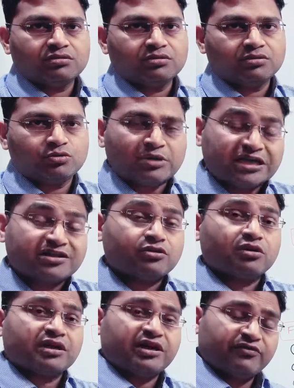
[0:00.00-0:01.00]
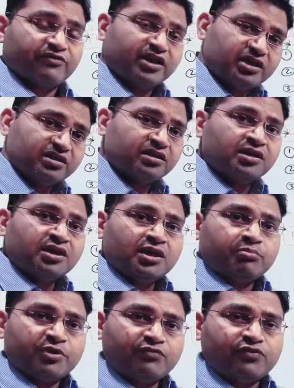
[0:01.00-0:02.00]
you might not have heard
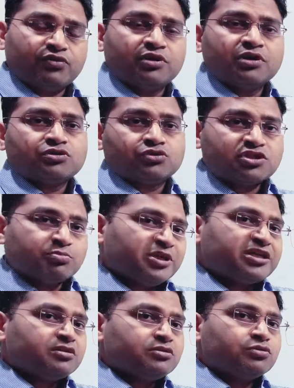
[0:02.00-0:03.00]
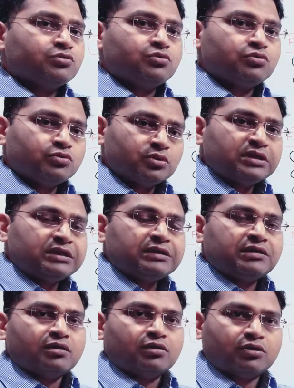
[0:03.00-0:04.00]
before. So it's better to Google
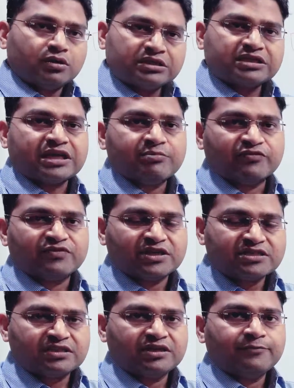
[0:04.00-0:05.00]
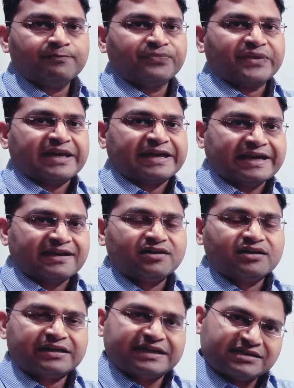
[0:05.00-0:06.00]
all the type of testing and
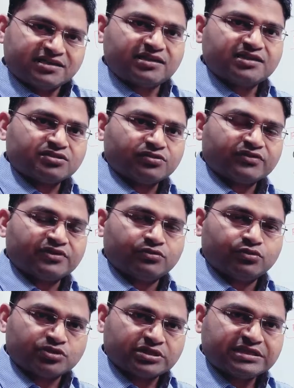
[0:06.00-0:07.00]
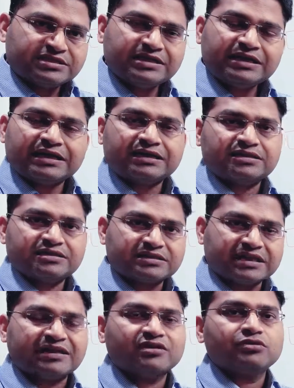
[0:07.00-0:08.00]
get a list of those testing and
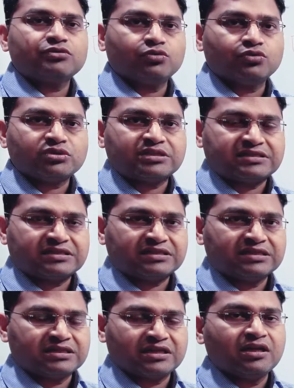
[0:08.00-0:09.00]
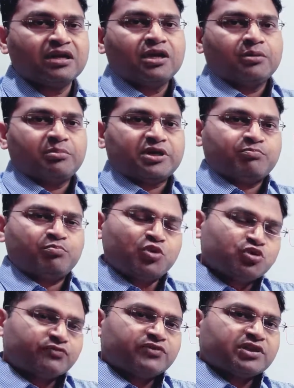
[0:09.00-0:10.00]
understand those testing detail. But
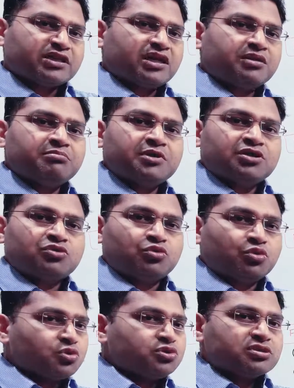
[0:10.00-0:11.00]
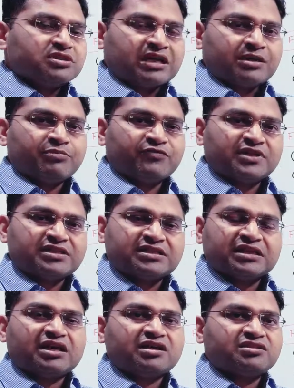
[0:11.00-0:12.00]
most of the time, those type of testing
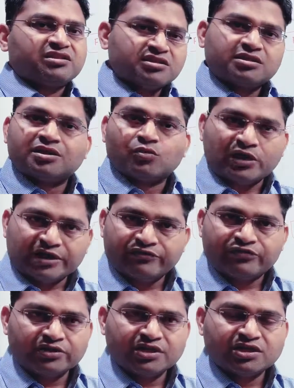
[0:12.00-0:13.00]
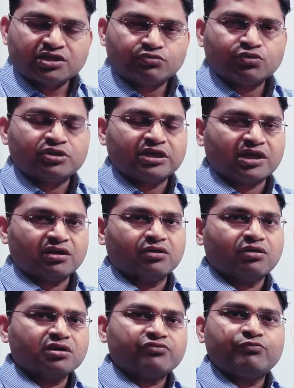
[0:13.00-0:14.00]
are just required for the interview. They are
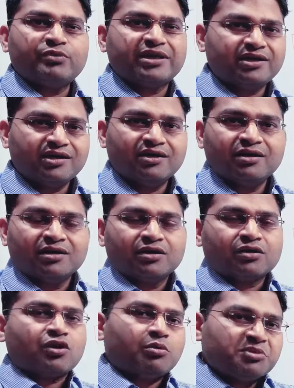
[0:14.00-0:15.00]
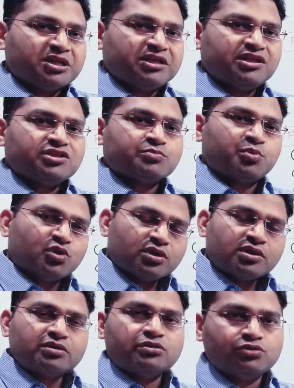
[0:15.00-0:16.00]
not very commonly
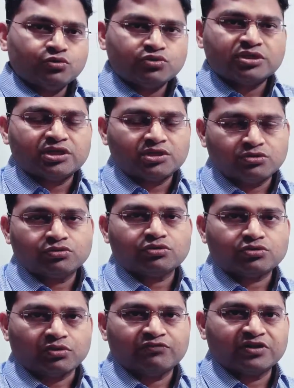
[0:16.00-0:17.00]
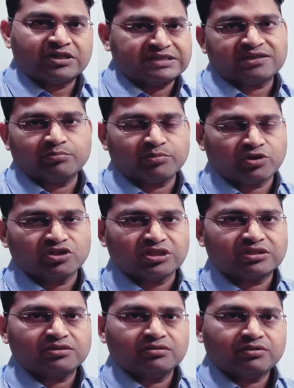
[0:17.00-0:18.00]
spoken or used into the software testing
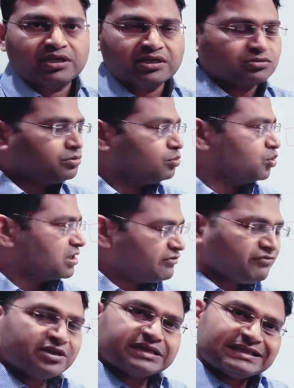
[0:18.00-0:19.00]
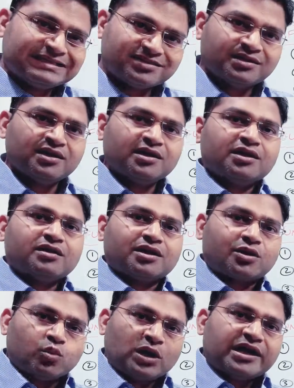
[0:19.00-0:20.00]
projects, right? So whatever is
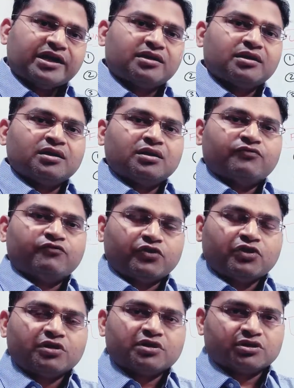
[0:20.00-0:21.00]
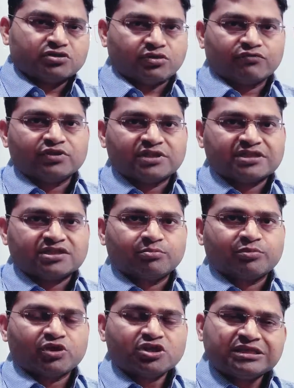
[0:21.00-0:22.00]
required for a software testing
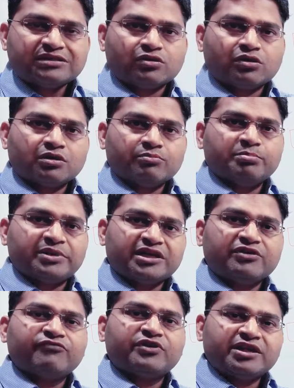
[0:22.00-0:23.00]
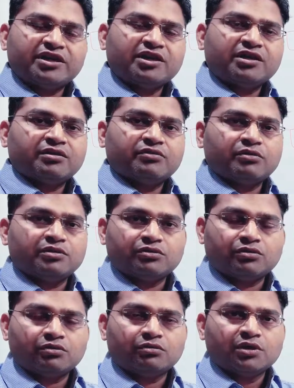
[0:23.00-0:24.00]
project or being very, you
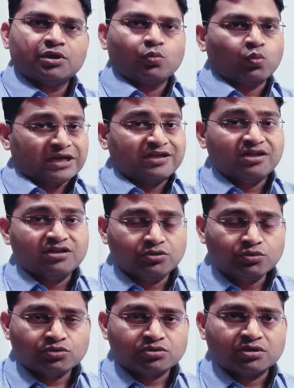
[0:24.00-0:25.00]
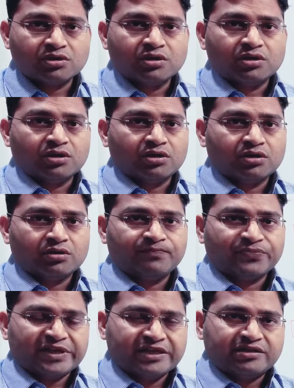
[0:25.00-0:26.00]
know, widely used um,
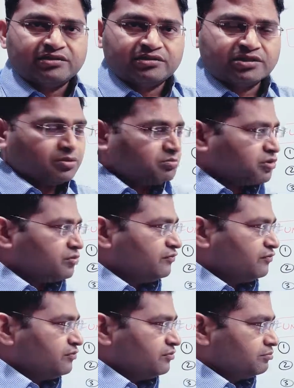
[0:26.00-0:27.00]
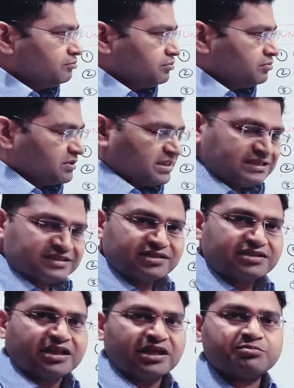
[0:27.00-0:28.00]
in terms of testing
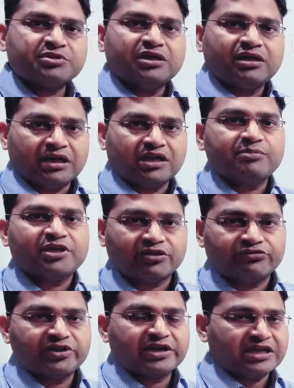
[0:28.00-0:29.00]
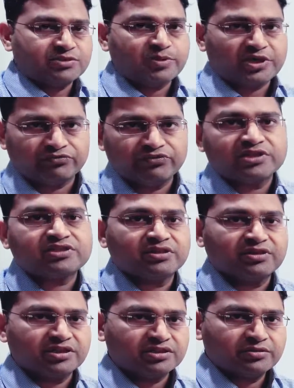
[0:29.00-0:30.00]
types, I'll be covering as part of this
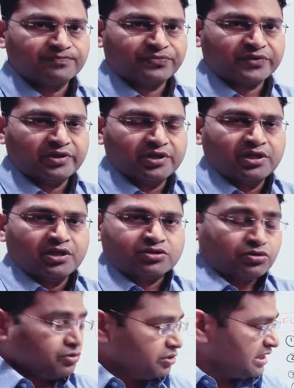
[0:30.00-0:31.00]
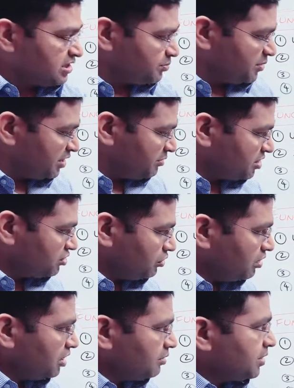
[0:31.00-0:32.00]
series. So that's pretty much
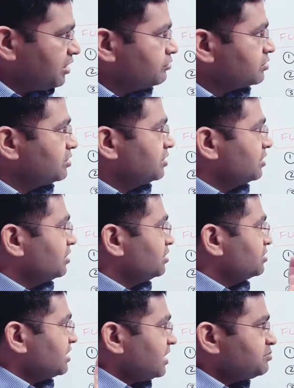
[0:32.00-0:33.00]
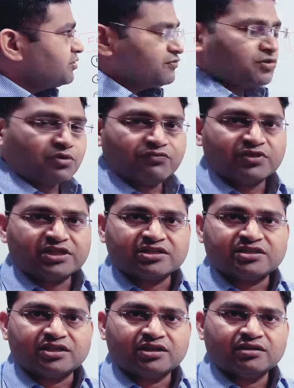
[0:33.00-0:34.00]
all about the types of software
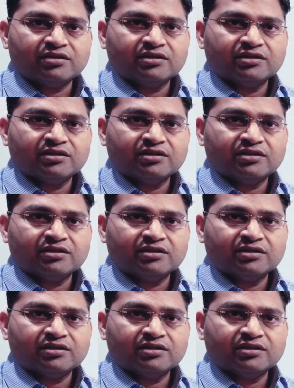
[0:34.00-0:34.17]
testing,